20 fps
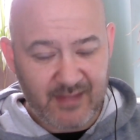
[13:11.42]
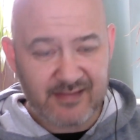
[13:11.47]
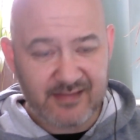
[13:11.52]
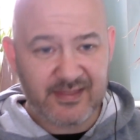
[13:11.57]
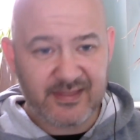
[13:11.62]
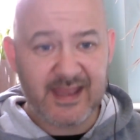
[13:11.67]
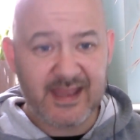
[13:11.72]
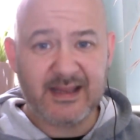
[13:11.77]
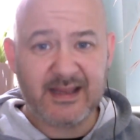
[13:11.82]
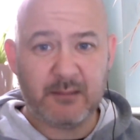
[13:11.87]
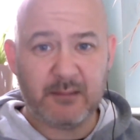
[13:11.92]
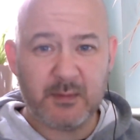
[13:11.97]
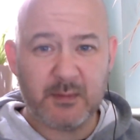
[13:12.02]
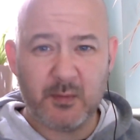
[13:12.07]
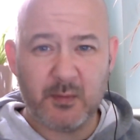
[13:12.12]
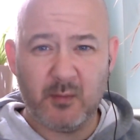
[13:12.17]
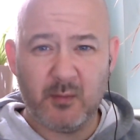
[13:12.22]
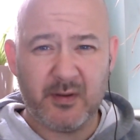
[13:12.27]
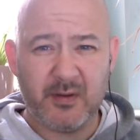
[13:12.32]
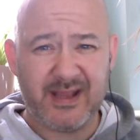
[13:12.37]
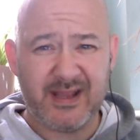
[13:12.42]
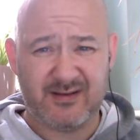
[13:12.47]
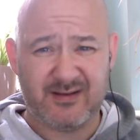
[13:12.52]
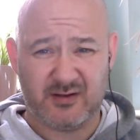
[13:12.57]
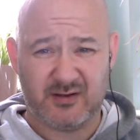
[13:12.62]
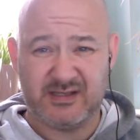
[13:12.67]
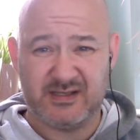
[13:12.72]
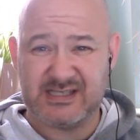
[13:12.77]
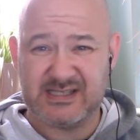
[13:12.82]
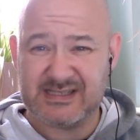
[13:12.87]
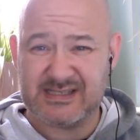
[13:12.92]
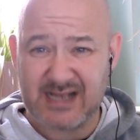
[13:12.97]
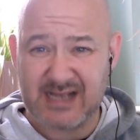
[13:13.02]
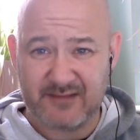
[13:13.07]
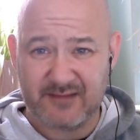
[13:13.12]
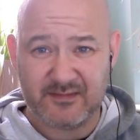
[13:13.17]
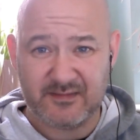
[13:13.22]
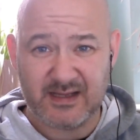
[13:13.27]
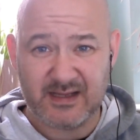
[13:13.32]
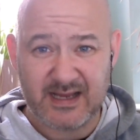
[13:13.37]
They kept the ball, but they could
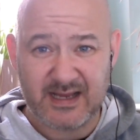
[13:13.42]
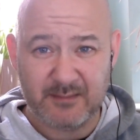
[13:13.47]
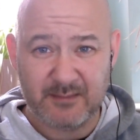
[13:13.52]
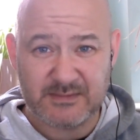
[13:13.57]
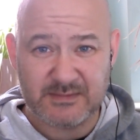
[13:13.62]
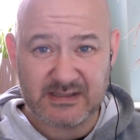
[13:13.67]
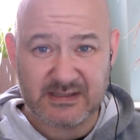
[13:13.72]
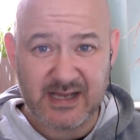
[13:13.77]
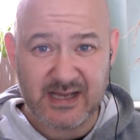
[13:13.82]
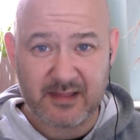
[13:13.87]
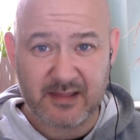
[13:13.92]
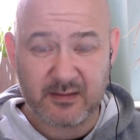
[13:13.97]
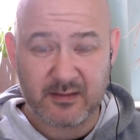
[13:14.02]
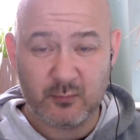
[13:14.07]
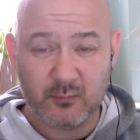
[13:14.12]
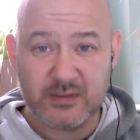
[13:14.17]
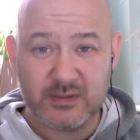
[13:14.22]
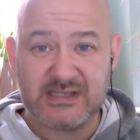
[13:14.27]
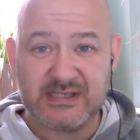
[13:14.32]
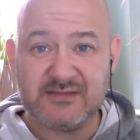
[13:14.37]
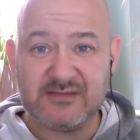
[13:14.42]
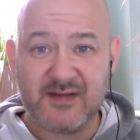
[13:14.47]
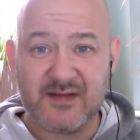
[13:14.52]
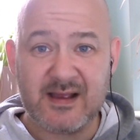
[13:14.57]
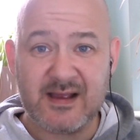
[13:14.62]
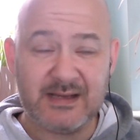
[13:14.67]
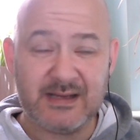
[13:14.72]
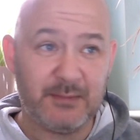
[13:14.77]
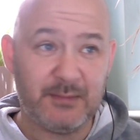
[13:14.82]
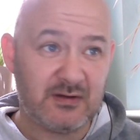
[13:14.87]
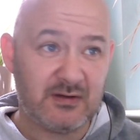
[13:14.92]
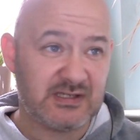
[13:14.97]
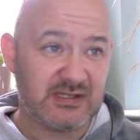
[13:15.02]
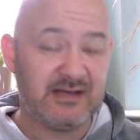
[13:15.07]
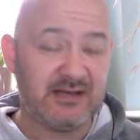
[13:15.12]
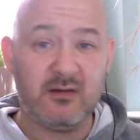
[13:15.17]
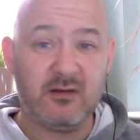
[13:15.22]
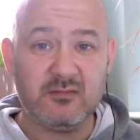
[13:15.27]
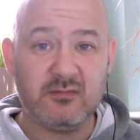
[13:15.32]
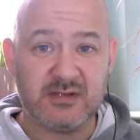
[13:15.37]
stifle a game to death, which is fine, because in
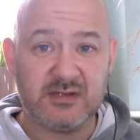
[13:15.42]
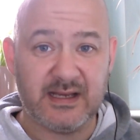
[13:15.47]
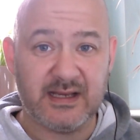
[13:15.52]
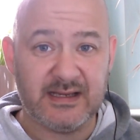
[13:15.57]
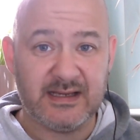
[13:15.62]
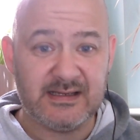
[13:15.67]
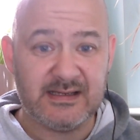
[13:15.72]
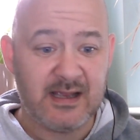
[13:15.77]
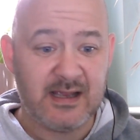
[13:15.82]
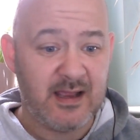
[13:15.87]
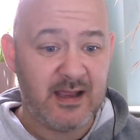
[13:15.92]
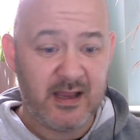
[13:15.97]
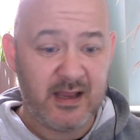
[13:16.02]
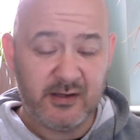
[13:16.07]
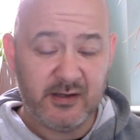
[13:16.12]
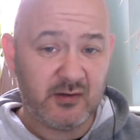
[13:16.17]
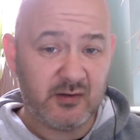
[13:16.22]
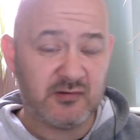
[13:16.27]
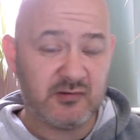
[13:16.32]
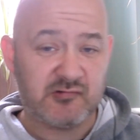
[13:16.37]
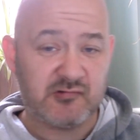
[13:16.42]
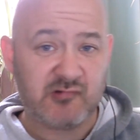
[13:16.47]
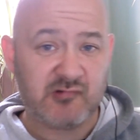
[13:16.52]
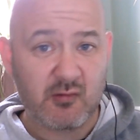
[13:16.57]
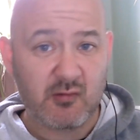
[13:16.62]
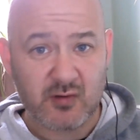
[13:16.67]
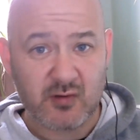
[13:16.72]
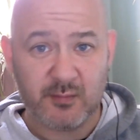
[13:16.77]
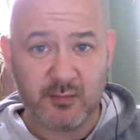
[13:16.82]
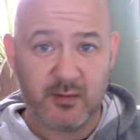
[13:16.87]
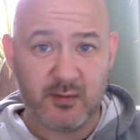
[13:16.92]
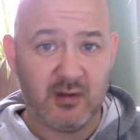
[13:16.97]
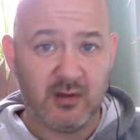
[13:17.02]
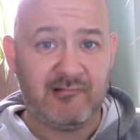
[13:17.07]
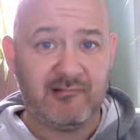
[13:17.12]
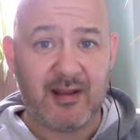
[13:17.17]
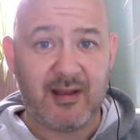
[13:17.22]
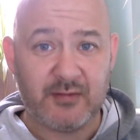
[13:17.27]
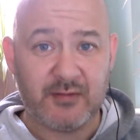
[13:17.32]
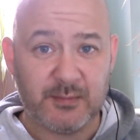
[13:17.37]
those days you could stroke the ball
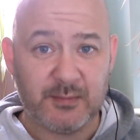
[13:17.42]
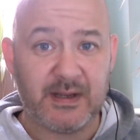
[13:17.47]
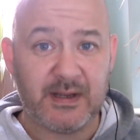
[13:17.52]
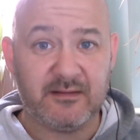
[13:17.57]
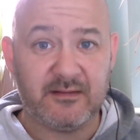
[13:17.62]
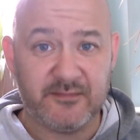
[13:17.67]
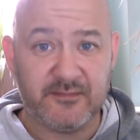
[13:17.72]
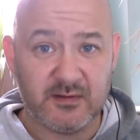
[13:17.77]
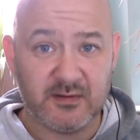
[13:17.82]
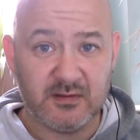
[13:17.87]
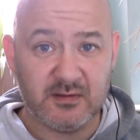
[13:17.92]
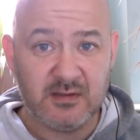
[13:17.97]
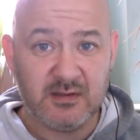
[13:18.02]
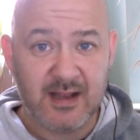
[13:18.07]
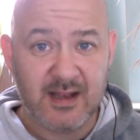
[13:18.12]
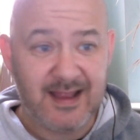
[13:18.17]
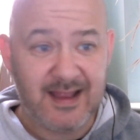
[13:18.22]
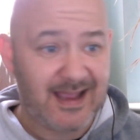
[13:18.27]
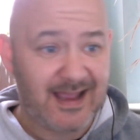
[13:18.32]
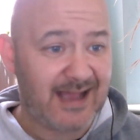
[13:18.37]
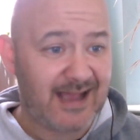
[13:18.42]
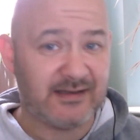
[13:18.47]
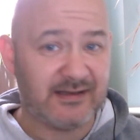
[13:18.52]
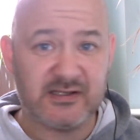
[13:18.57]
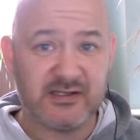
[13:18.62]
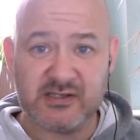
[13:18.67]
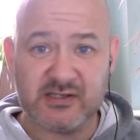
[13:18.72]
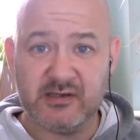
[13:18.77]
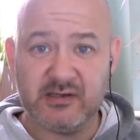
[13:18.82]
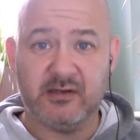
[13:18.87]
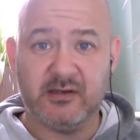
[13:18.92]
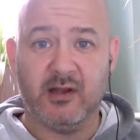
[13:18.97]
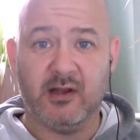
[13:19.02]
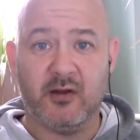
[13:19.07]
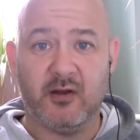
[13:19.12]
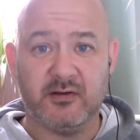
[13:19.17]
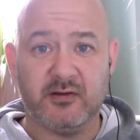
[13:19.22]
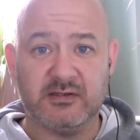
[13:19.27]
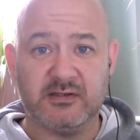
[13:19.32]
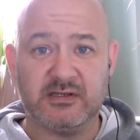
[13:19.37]
around your back four, Anson and
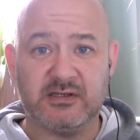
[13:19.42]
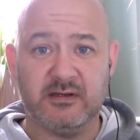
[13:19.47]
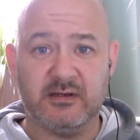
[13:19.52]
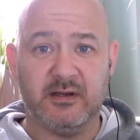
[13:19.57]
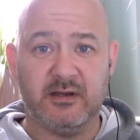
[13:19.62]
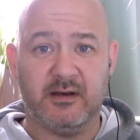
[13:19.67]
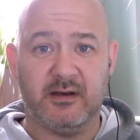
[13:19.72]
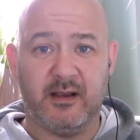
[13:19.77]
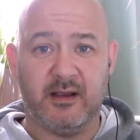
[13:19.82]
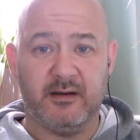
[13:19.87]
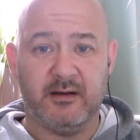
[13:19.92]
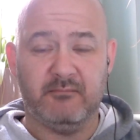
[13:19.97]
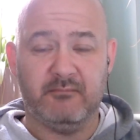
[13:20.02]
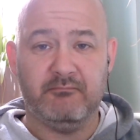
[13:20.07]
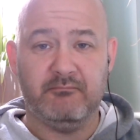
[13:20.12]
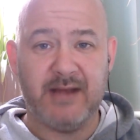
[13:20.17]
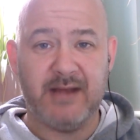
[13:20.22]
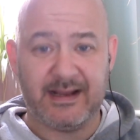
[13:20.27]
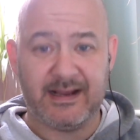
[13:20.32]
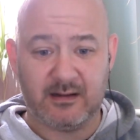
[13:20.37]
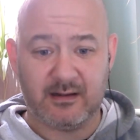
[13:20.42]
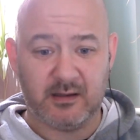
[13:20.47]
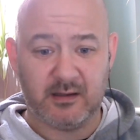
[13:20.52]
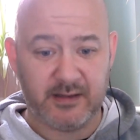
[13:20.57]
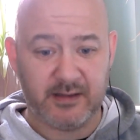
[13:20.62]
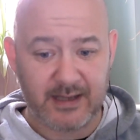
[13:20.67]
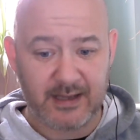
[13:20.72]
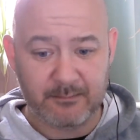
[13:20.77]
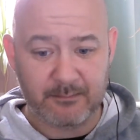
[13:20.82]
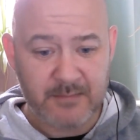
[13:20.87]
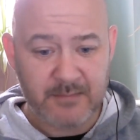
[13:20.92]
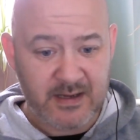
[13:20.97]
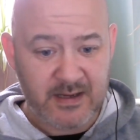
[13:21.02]
Lawrenson and Nickel and them.